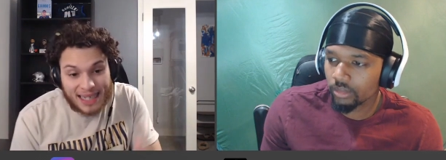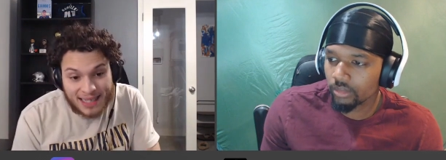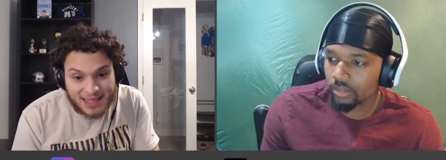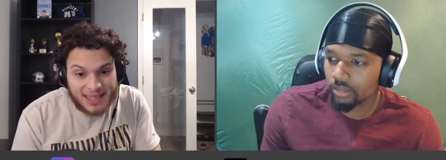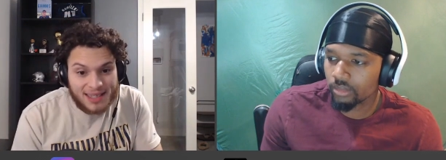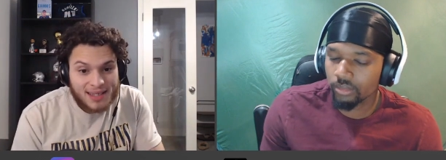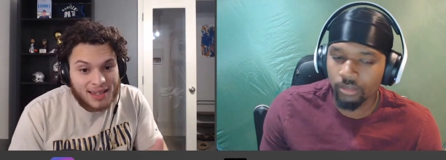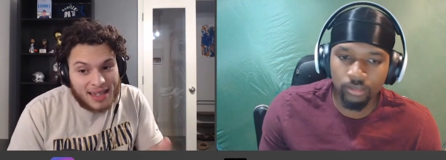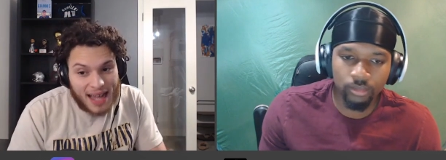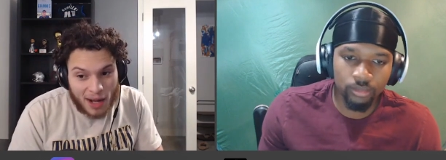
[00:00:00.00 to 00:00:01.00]
Speaker 1: in
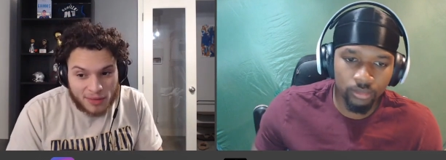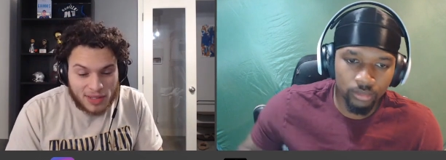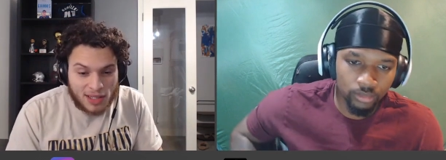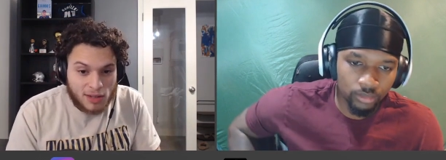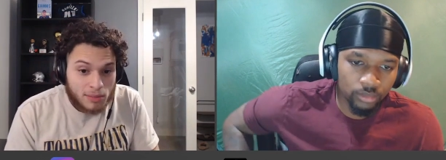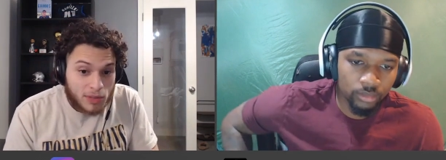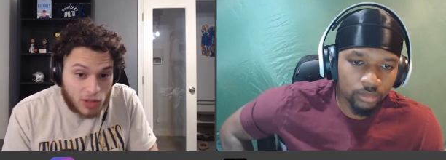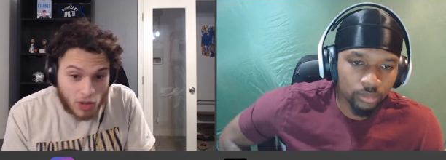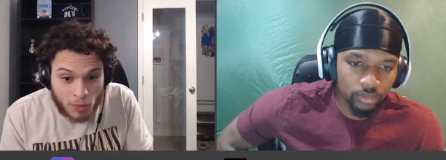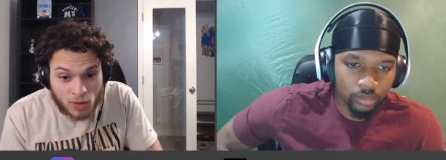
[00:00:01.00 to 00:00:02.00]
season and out of season.
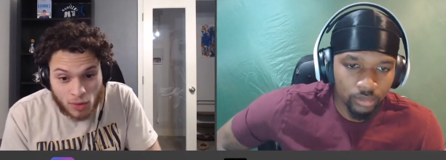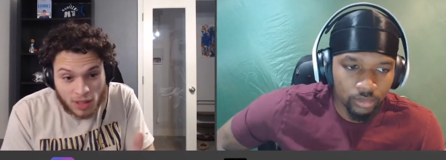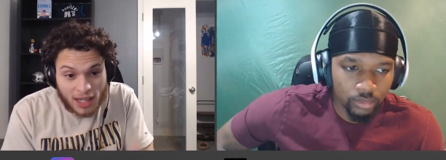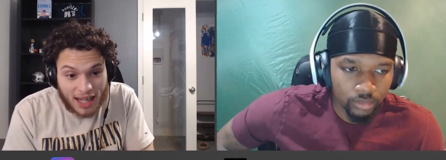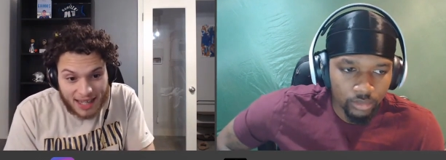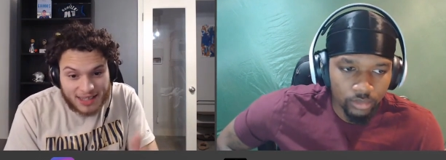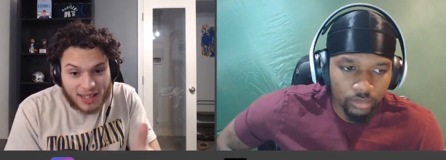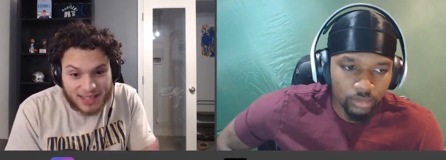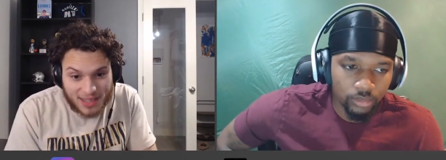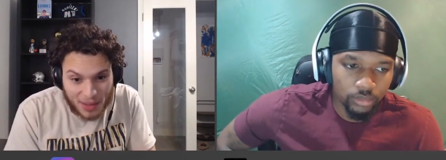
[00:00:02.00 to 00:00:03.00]
But Joe Mazzulla got
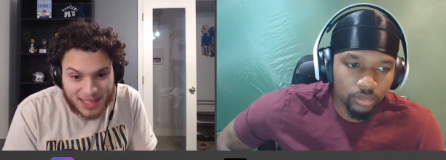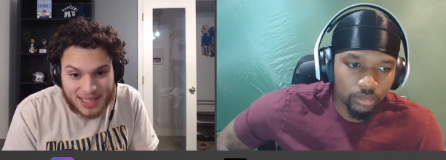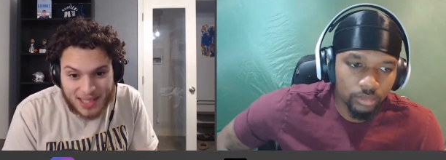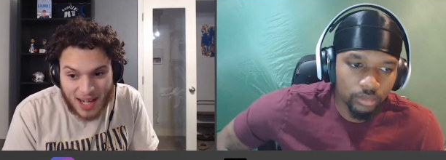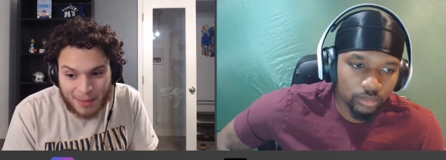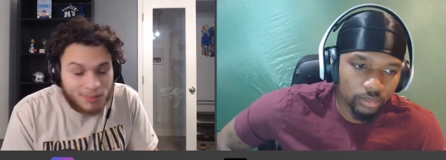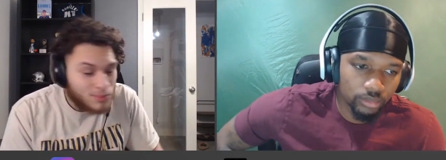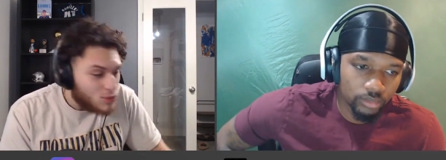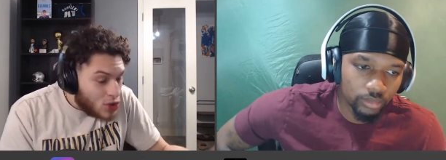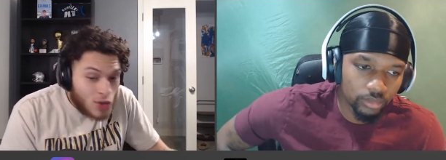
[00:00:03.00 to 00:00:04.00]
the Celtics job
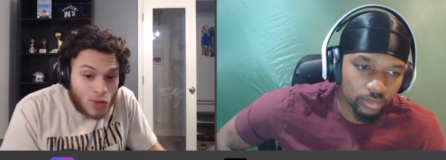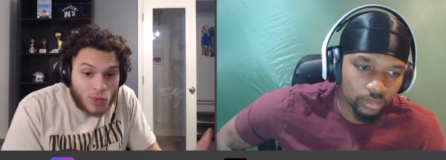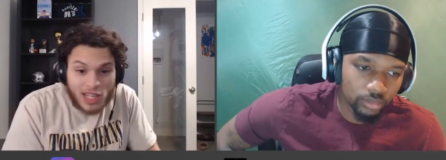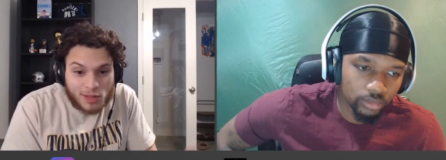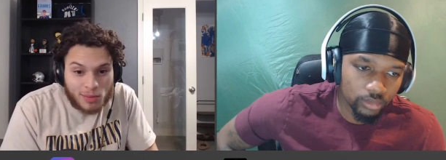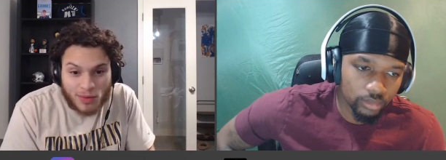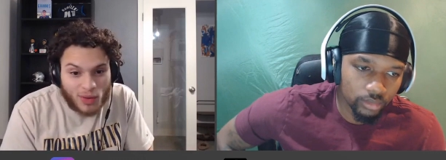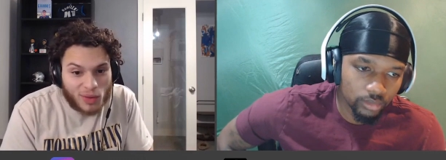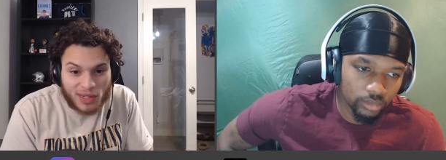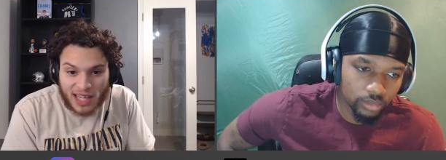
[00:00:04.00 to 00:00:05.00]
two weeks
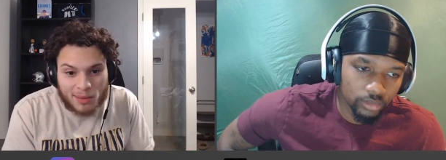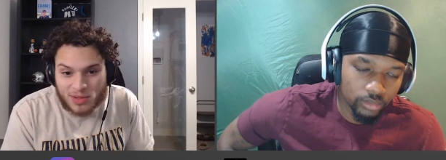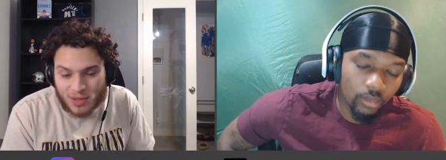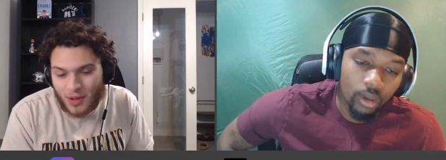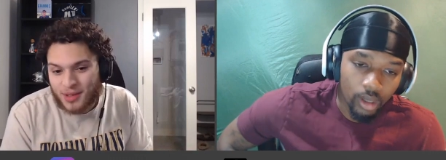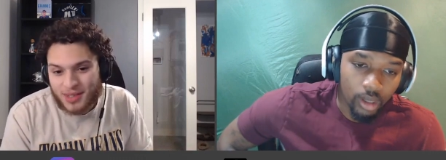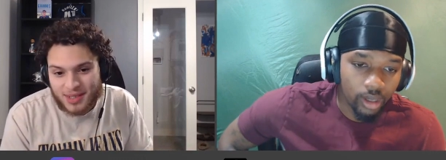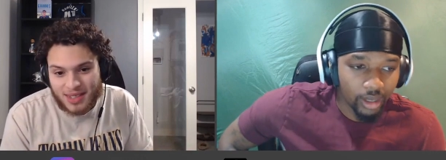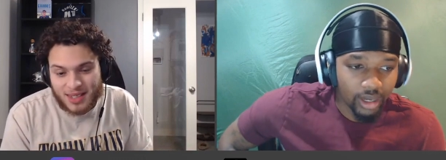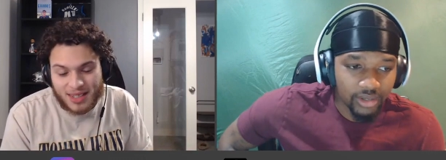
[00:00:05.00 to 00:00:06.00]
before camp started.
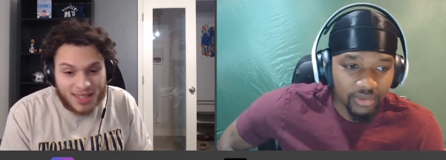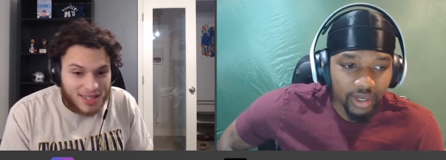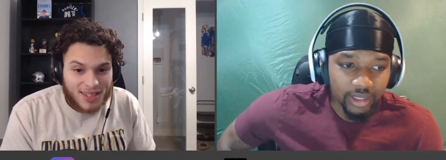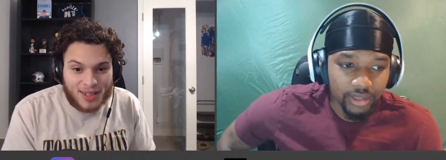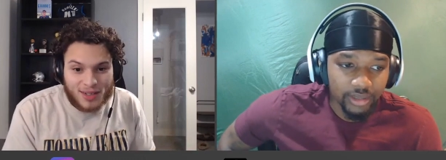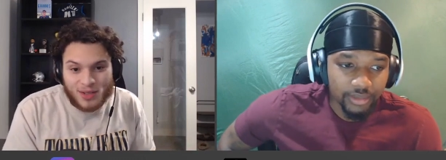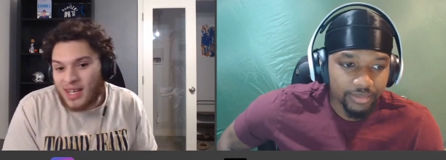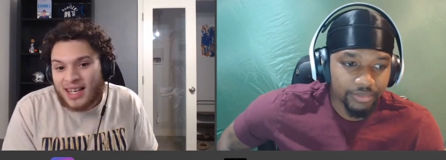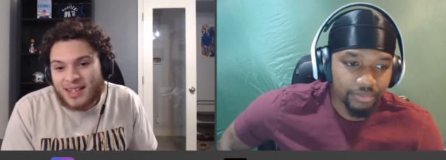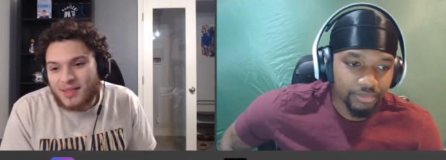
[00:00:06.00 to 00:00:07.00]
Speaker 2: That's facts.
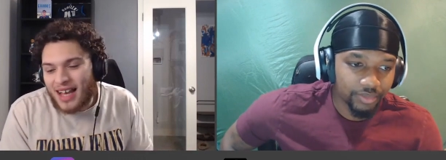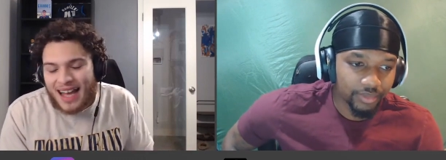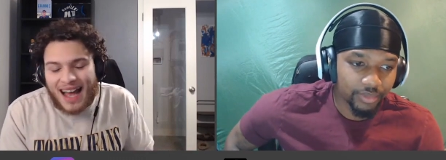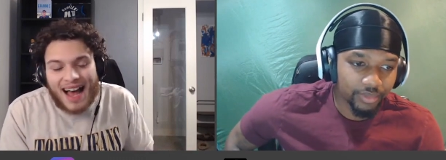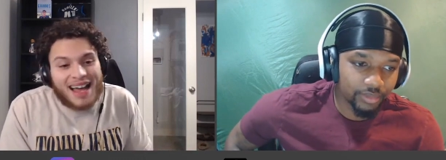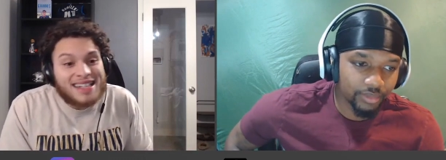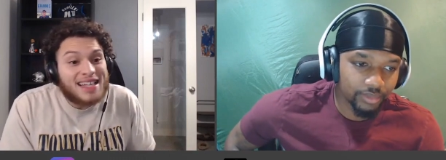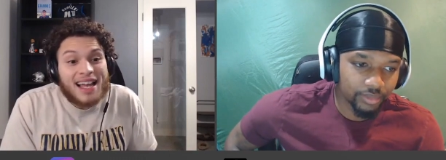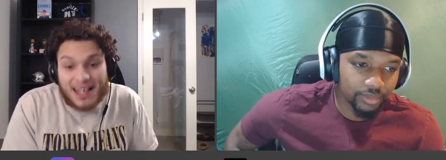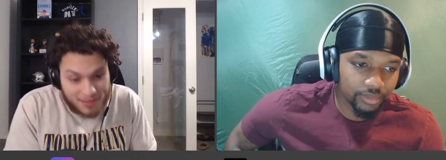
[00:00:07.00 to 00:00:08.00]
Speaker 1: So he,
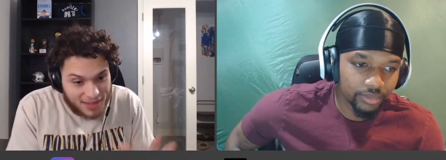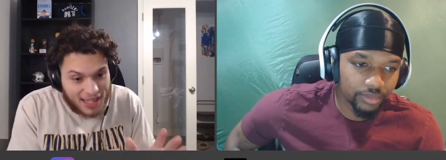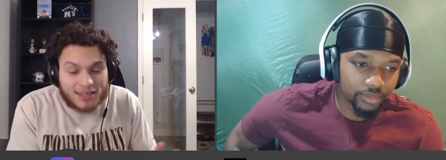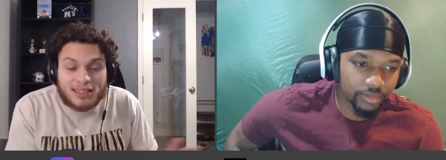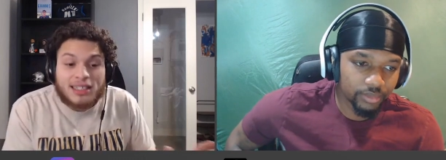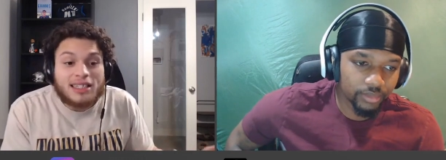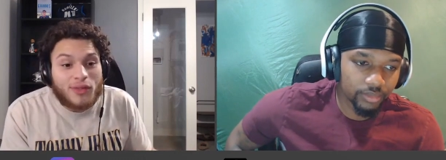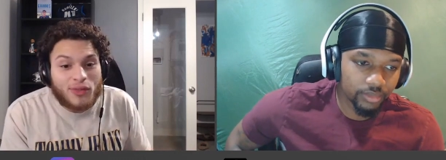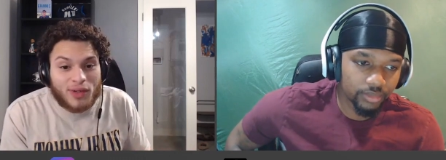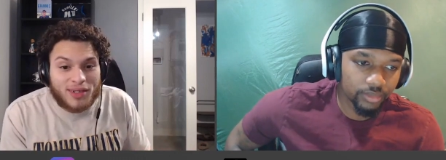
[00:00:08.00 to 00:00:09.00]
it, it, again,
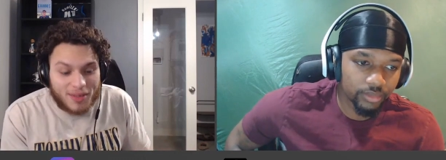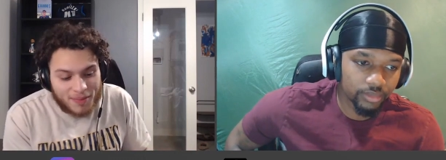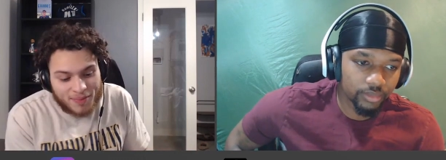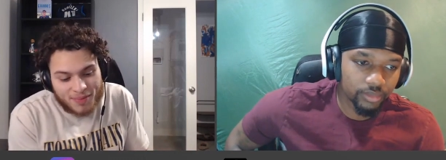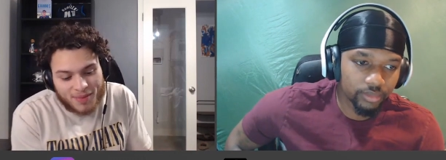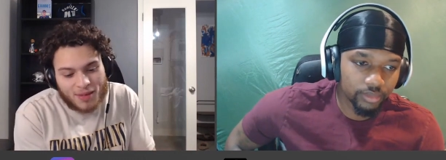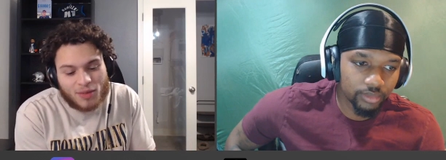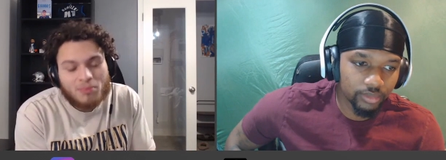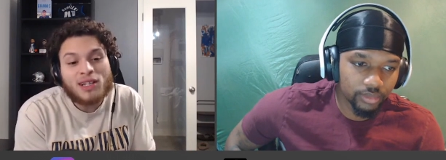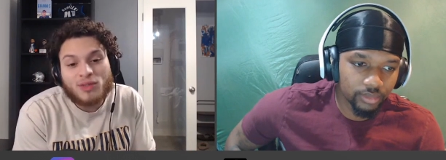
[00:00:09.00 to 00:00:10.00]
different
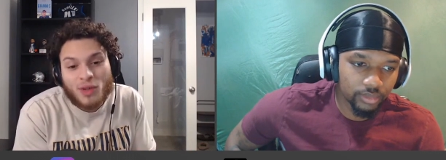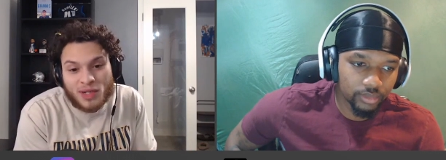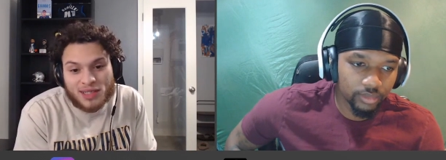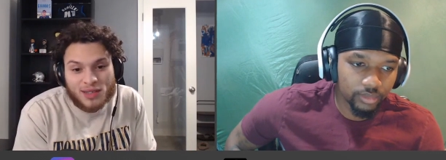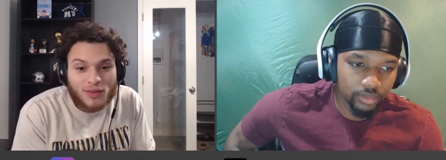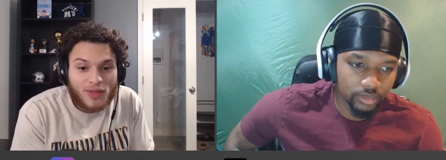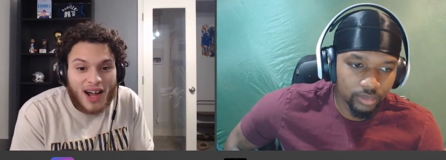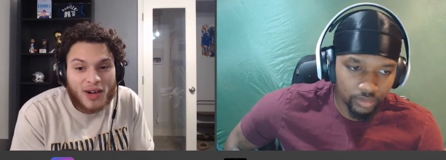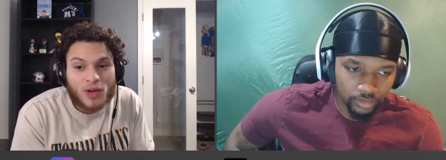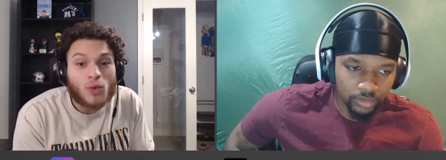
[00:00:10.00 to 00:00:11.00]
being thrown into the
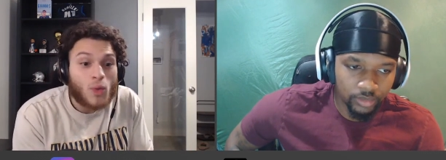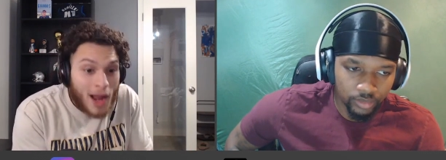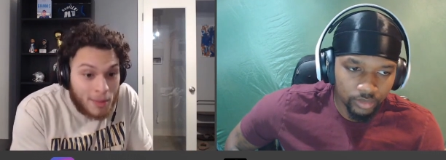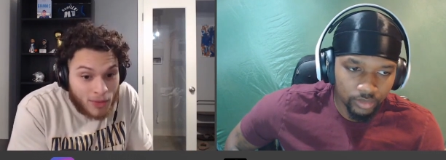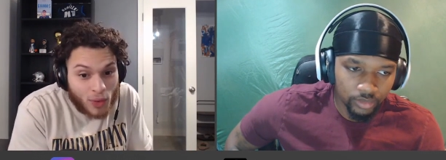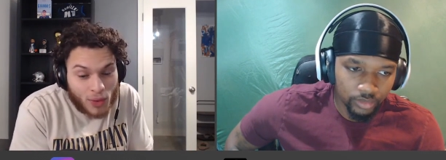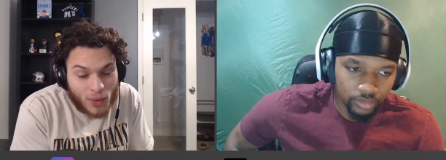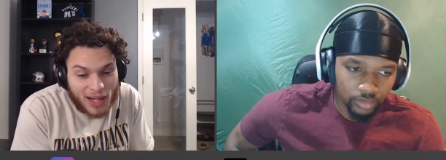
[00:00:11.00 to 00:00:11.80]
fire right before the